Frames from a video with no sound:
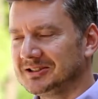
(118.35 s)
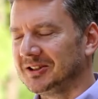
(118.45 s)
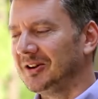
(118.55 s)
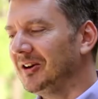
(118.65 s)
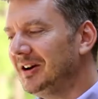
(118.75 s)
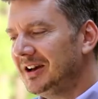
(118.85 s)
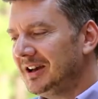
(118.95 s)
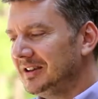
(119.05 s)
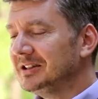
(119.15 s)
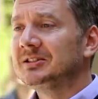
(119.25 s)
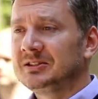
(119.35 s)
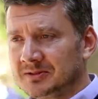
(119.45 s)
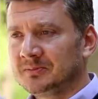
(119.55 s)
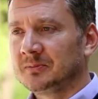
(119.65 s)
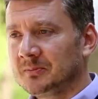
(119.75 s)
So this is
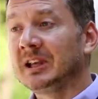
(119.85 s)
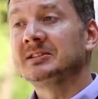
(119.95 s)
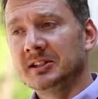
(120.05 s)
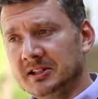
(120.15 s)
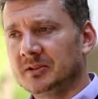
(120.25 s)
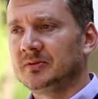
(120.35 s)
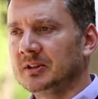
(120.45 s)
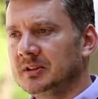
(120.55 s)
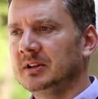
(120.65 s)
pleasantly different